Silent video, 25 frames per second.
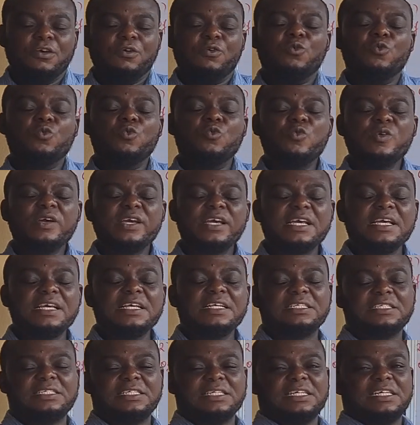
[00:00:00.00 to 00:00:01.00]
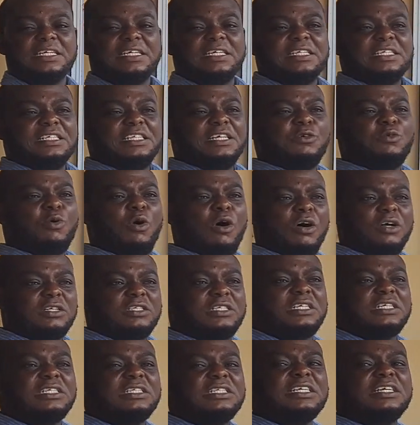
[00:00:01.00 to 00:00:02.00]
with the what?
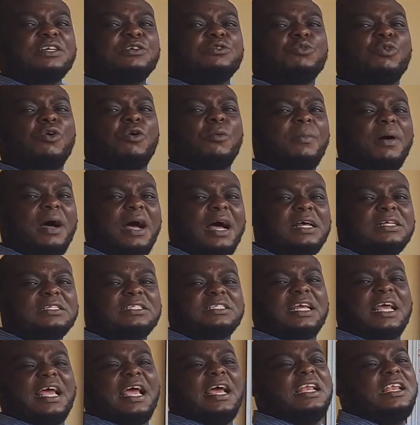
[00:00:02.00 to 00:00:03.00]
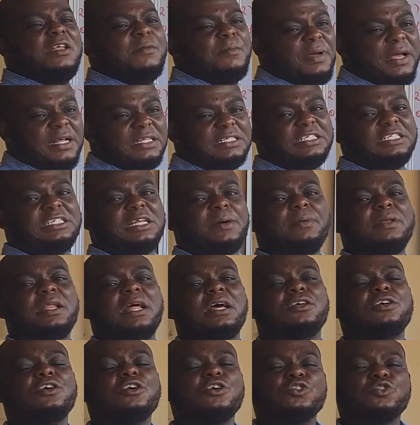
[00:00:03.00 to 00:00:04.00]
The romance element.
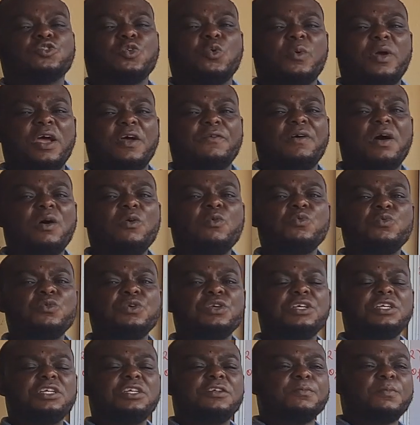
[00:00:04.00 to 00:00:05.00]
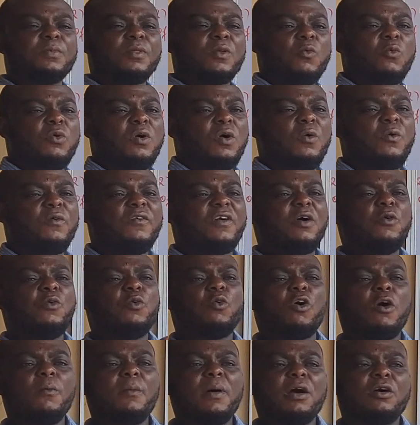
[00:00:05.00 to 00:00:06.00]
So whenever we
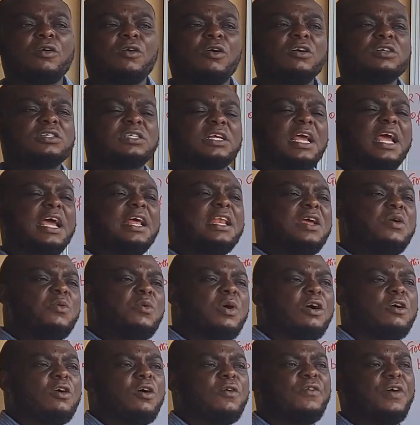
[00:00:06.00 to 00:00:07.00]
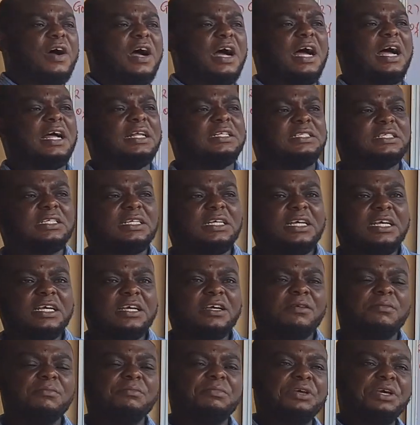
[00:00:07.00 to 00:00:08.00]
come across any work of art,
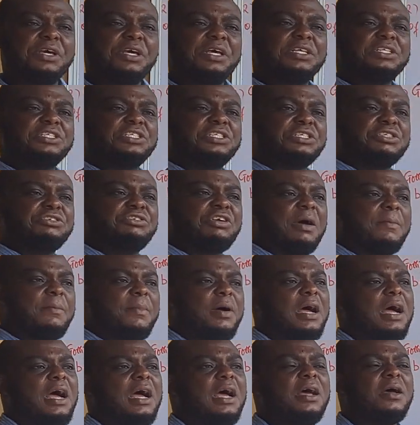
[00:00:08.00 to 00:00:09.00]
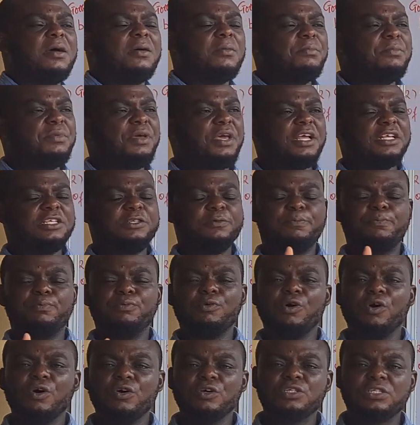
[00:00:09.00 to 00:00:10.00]
be it drama, be it
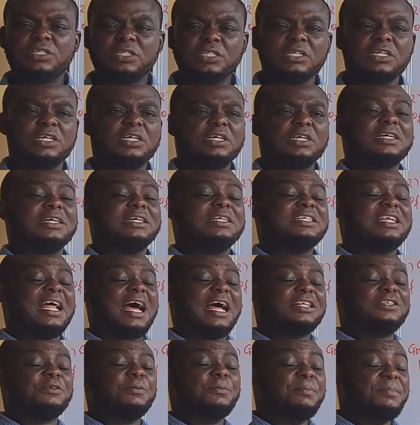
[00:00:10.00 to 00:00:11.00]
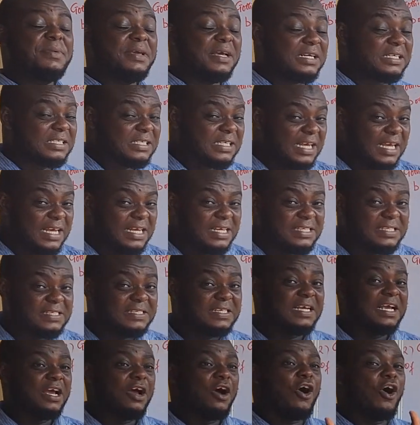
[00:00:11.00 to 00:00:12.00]
prose, that
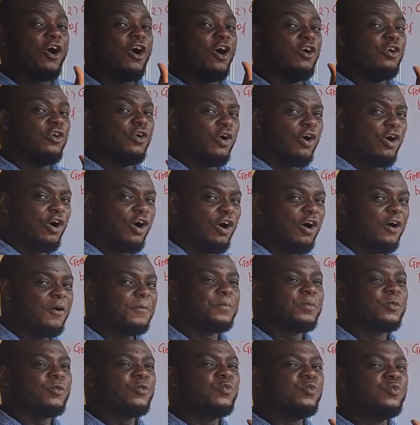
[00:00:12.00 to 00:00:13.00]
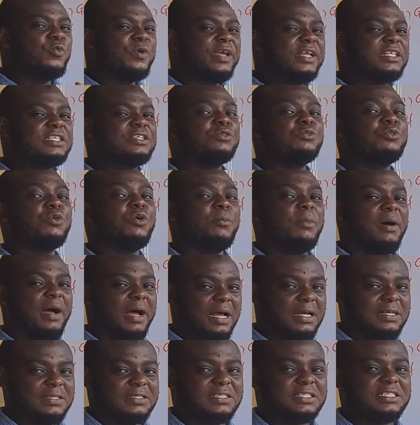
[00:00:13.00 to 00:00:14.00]
mixes horror with
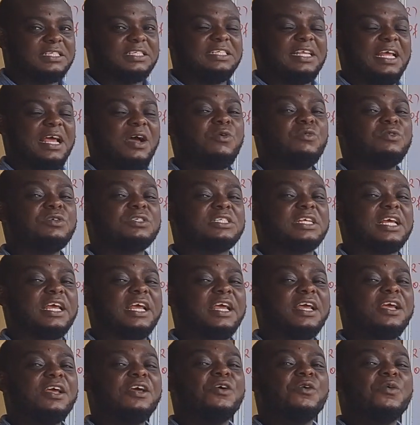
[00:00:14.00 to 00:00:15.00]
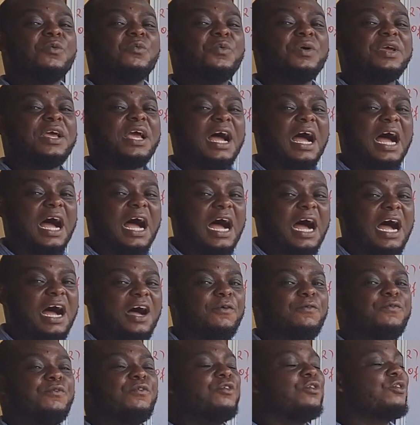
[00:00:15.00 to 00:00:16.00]
romance, then we say we
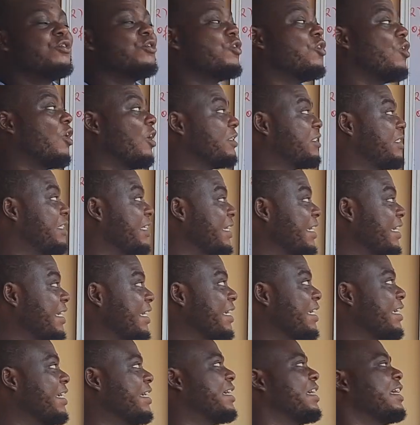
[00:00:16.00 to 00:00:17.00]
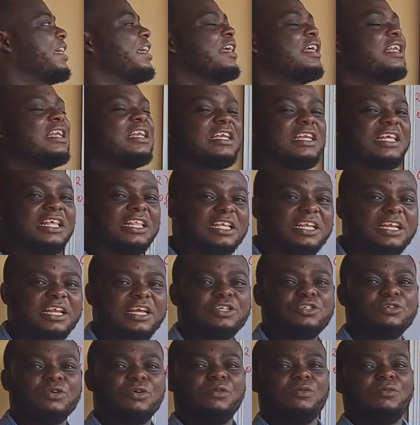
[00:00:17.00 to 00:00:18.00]
have Gothic
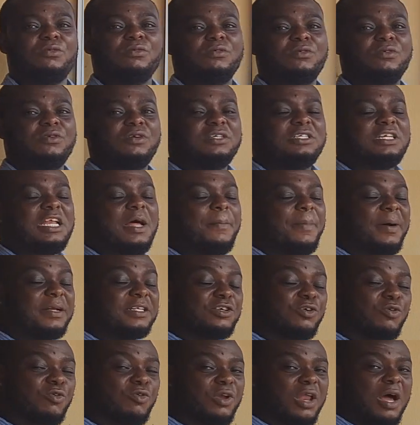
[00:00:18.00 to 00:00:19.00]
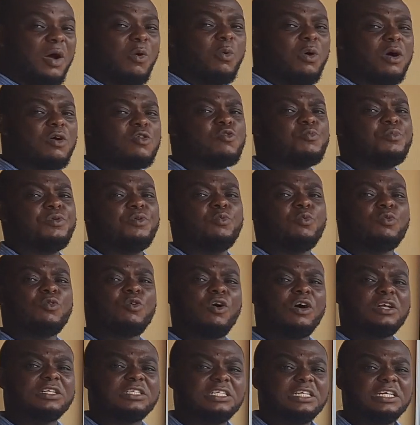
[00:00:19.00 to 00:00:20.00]
literature. That particular work will be
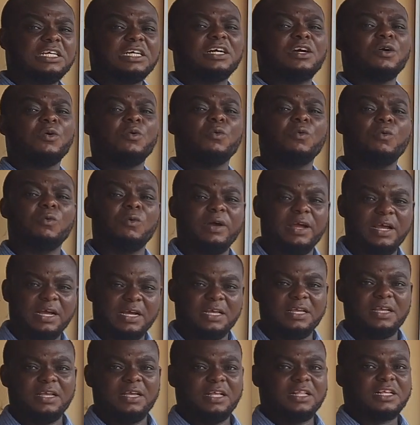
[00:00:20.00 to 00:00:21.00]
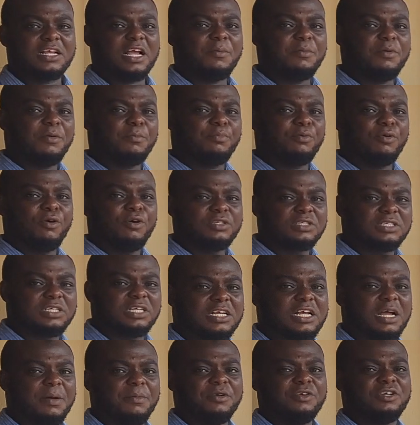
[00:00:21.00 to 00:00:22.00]
Gothic work. It can be prose,
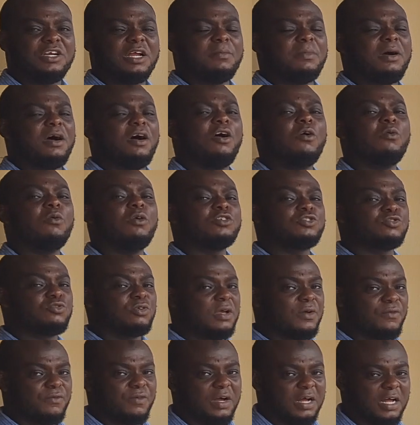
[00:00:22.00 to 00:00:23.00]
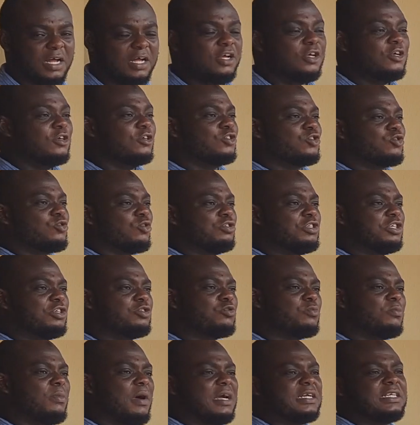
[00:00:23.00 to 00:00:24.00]
can be drama, or whatsoever. So
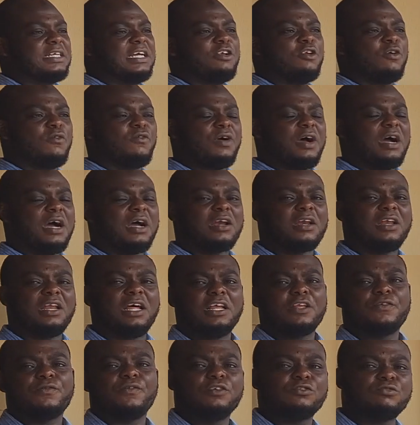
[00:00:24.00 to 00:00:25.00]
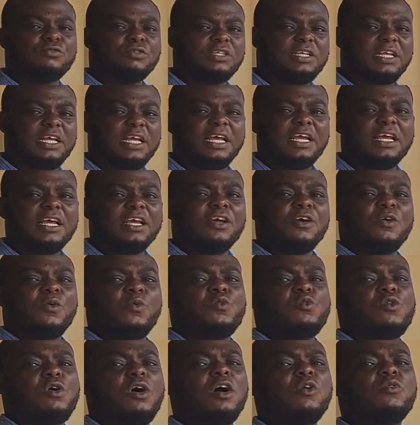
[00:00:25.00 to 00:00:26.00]
this will mark the end of our class for today.
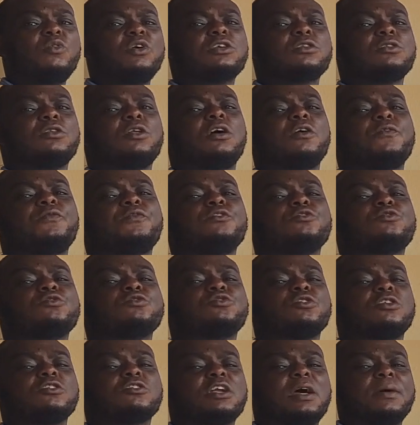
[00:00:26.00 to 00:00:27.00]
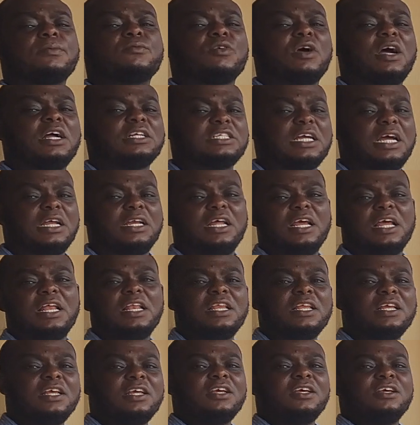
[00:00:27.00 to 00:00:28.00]
We always love you to subscribe to our channel,
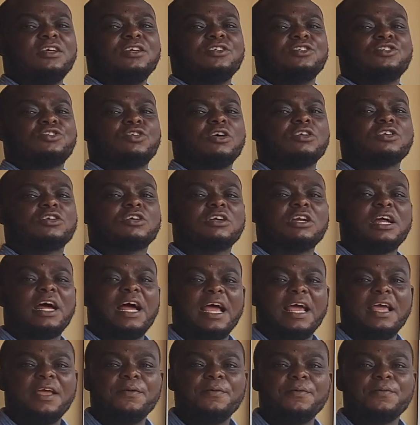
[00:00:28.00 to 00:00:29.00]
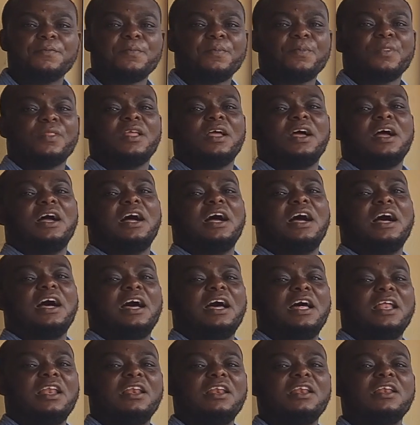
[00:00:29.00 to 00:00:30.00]
subscribe
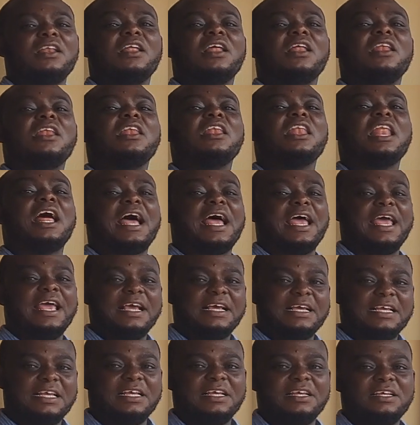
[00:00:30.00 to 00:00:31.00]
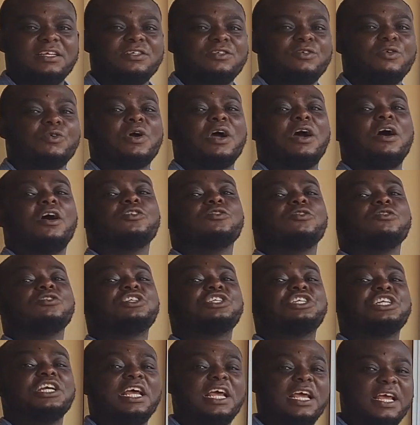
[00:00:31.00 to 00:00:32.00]
and like, so you can also
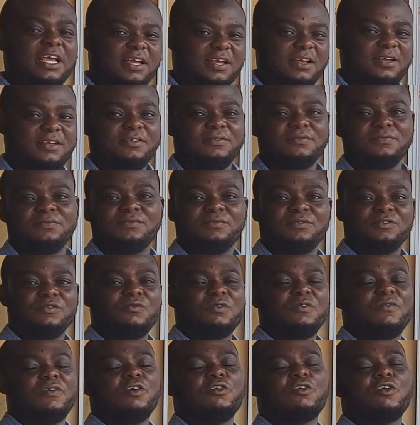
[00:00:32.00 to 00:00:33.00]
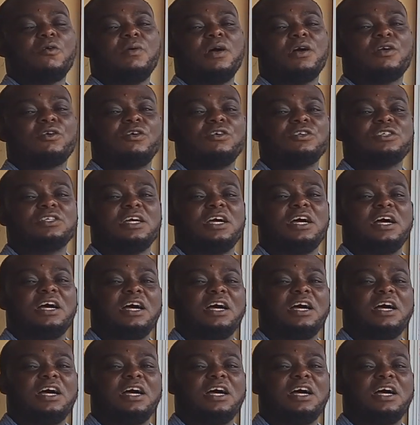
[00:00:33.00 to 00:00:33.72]
share whenever you come across